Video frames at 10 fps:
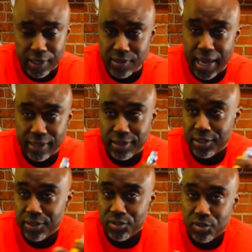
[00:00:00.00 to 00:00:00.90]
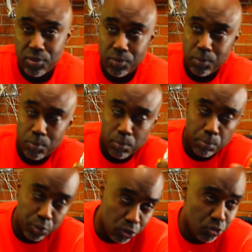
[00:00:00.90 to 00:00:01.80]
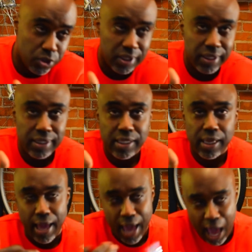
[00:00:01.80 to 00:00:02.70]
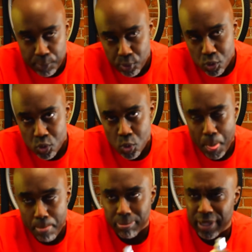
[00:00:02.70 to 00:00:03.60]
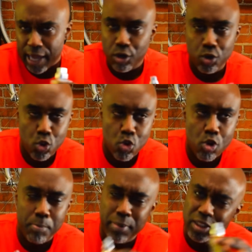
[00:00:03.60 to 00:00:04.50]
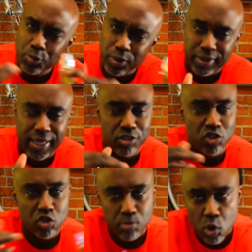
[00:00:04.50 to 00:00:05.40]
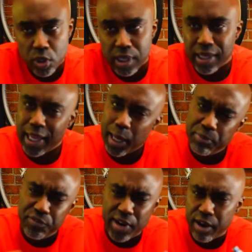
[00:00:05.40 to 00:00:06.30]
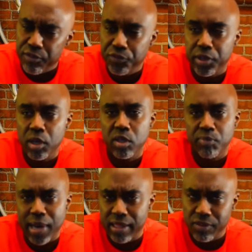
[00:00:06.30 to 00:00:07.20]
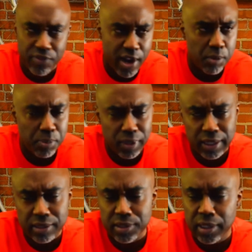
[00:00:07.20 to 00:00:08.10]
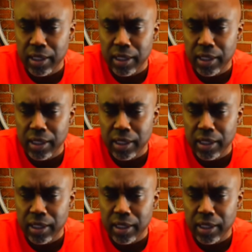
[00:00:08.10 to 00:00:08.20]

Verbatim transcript: It's got this boozy apple like a accord mixed with that smoky campfire feel of By the Fireplace.